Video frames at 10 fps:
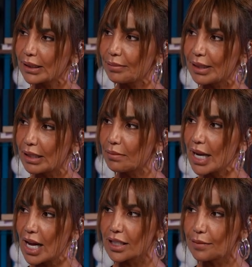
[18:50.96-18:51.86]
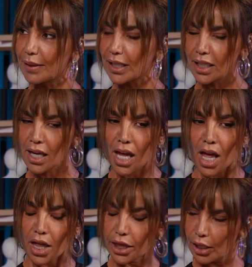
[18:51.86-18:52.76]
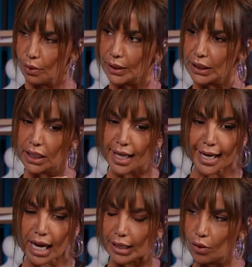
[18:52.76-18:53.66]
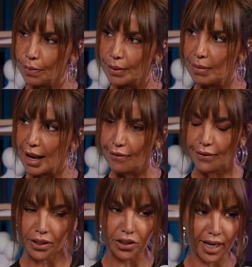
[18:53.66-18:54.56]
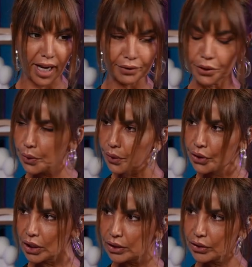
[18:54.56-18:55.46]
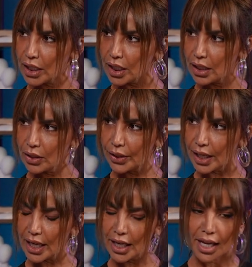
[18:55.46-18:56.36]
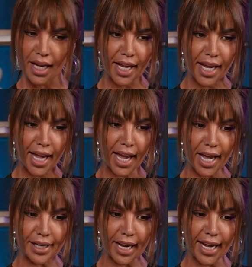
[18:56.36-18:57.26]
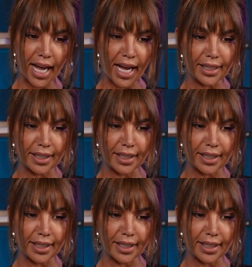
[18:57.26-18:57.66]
me and my husband. There was a day I opened my fridge. I have 2 children, okay? And I had